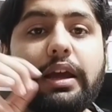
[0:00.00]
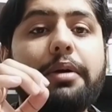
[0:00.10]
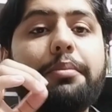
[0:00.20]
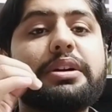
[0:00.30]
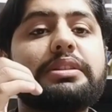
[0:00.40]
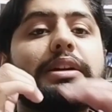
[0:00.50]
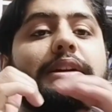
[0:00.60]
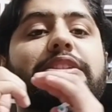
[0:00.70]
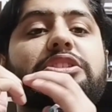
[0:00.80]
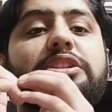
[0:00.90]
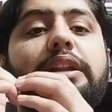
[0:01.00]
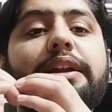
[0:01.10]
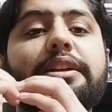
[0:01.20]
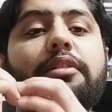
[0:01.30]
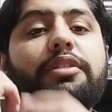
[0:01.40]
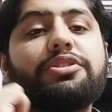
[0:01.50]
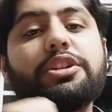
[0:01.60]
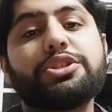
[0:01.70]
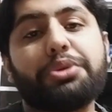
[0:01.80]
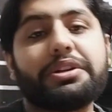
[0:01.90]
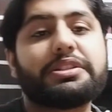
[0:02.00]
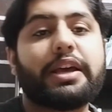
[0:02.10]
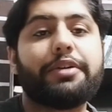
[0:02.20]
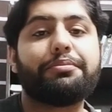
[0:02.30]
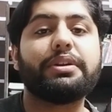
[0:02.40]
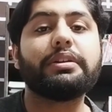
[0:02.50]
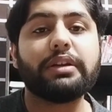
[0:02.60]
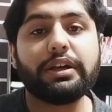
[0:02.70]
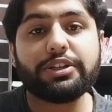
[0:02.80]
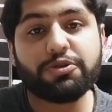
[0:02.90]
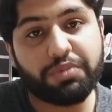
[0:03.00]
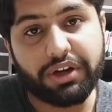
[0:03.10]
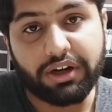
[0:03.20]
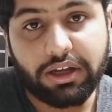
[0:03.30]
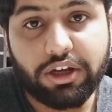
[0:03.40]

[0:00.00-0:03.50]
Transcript: but the distal interphalangeal joints have been spared.